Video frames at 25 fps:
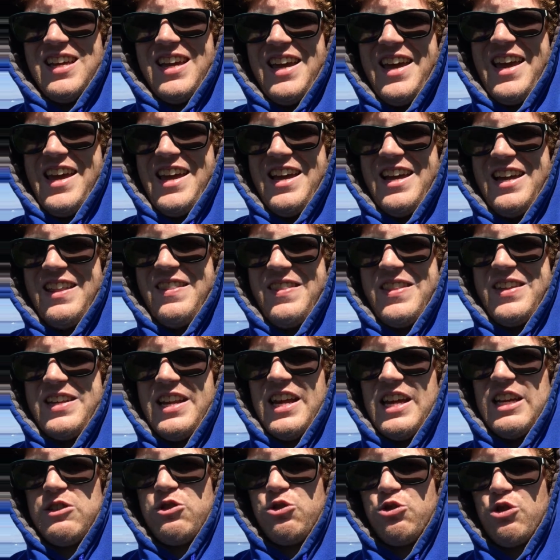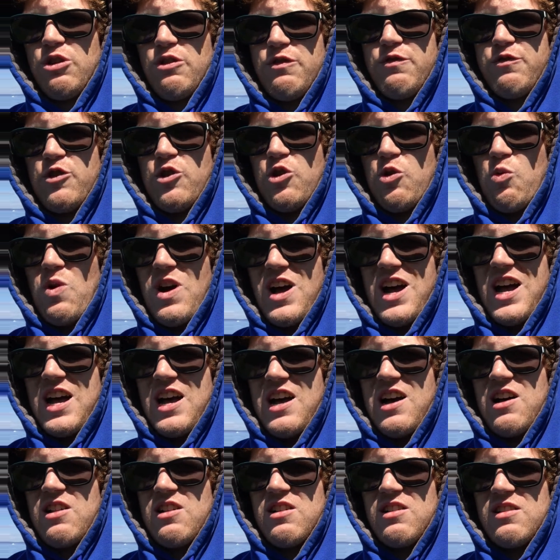And then I drove for a
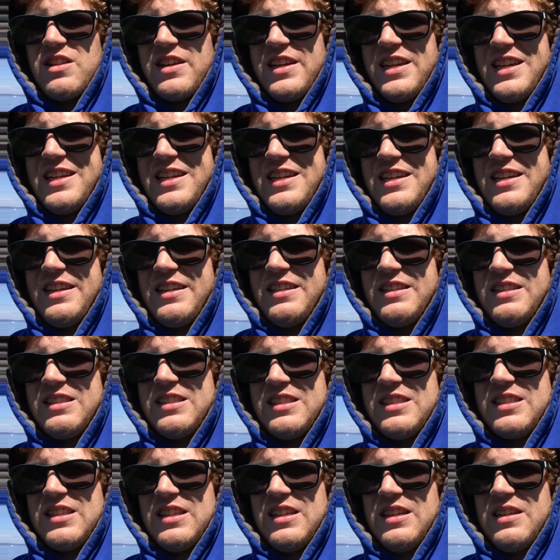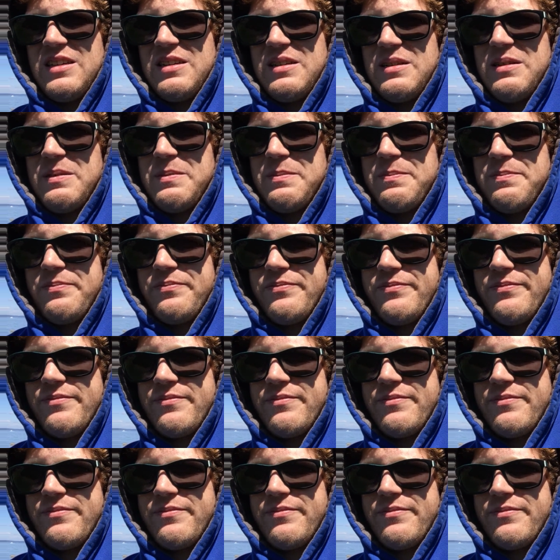while, and I